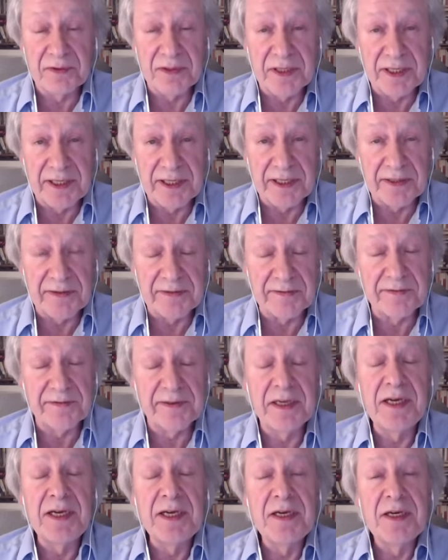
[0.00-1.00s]
live
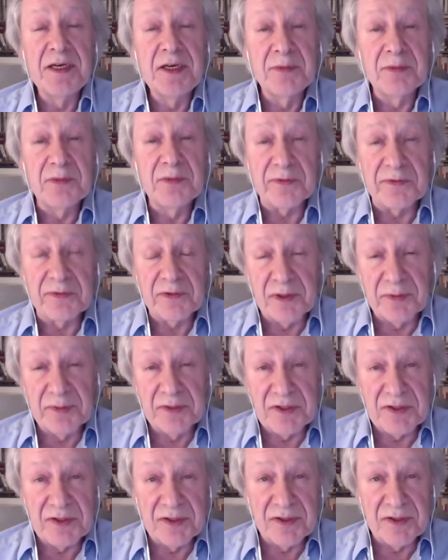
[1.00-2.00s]

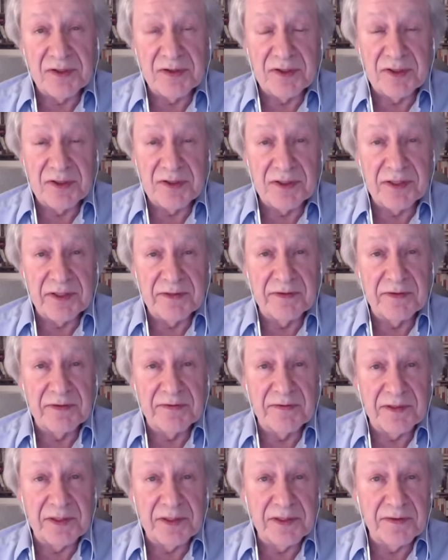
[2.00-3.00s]
performances. He's given
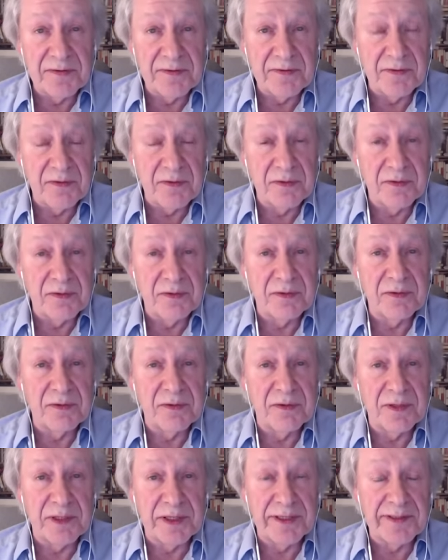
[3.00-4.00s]
very few
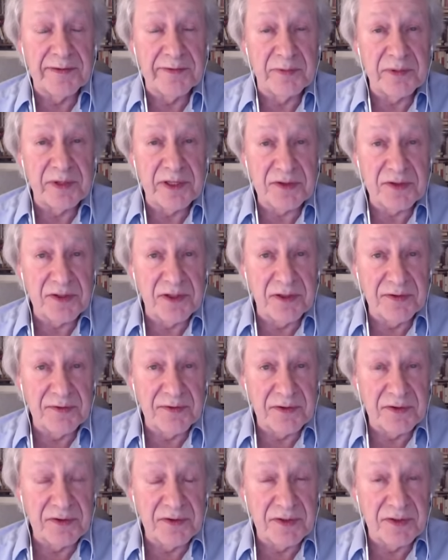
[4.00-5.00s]
live press
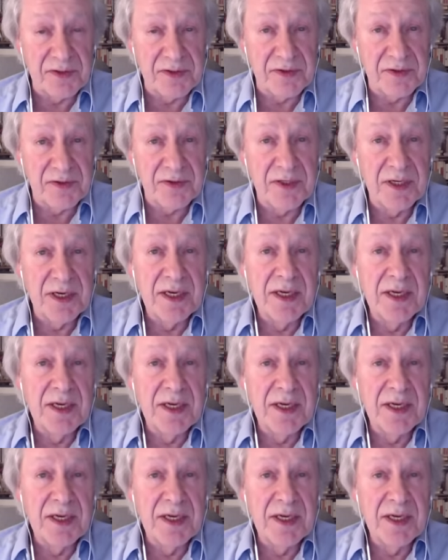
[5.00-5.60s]
conferences.